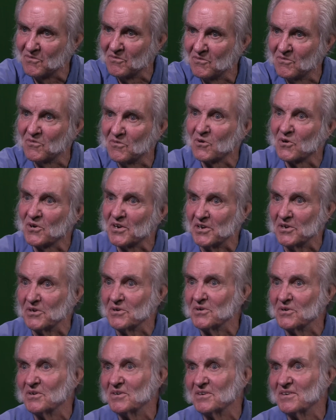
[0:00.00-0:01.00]
for you.
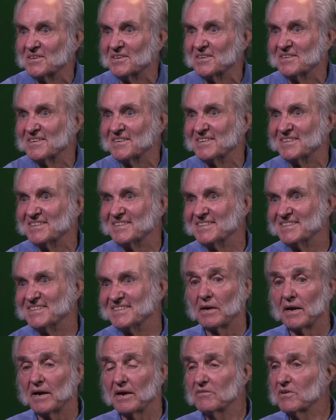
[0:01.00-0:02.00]

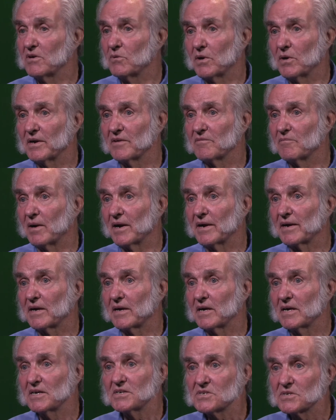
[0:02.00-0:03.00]
Every one of my
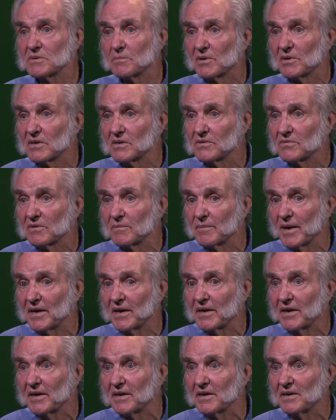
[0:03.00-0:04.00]
customers for my
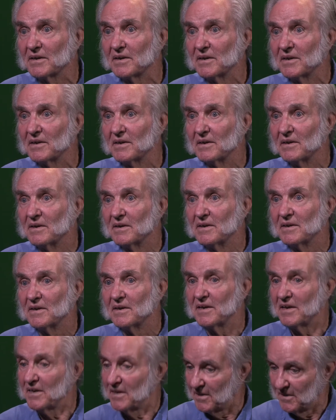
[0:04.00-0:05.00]
kit,
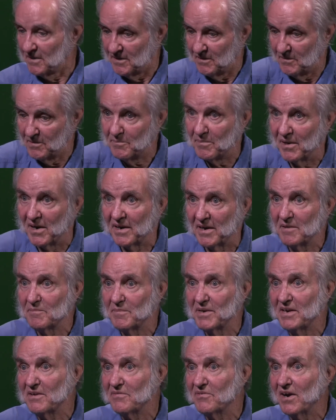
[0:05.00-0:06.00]
they would buy a
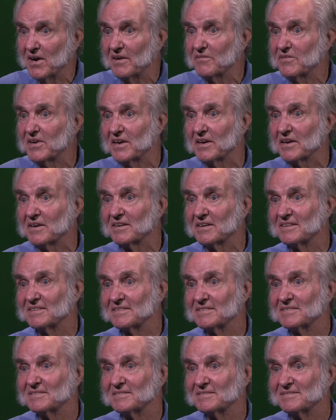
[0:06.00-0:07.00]
BD-5 kit.
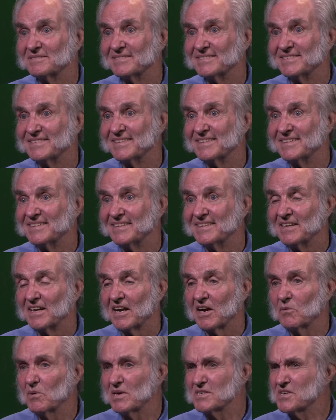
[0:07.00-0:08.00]

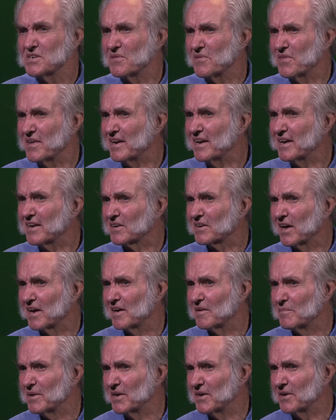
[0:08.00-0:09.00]
I wasn't thinking
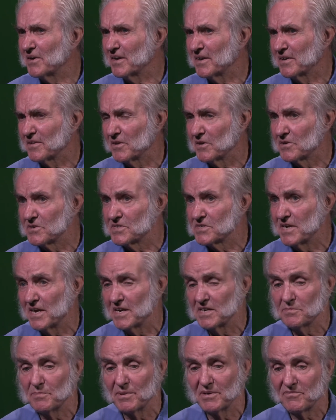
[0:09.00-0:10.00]
liability in those
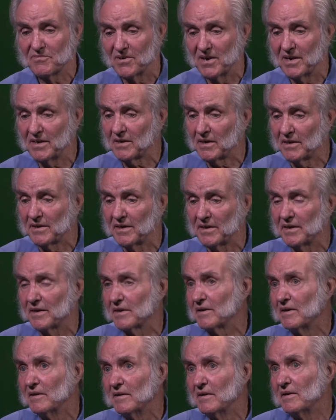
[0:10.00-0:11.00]
days, but frankly,
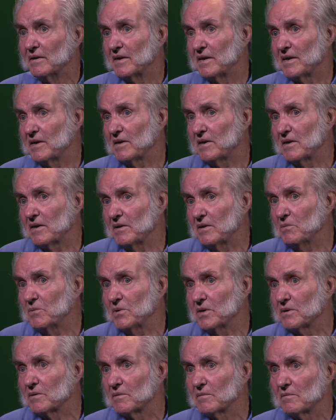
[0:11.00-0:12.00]
he
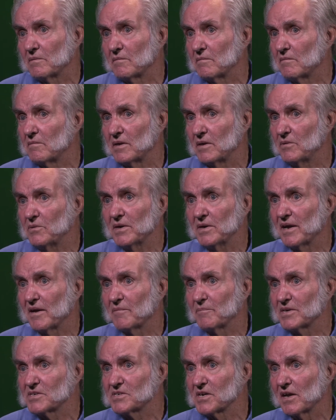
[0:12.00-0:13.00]
wouldn't have
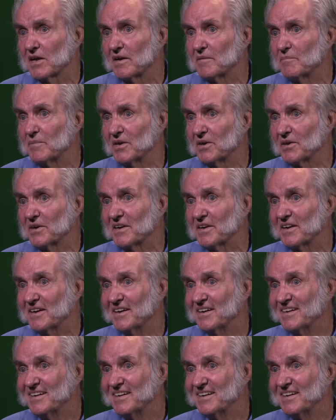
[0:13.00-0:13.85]
much liability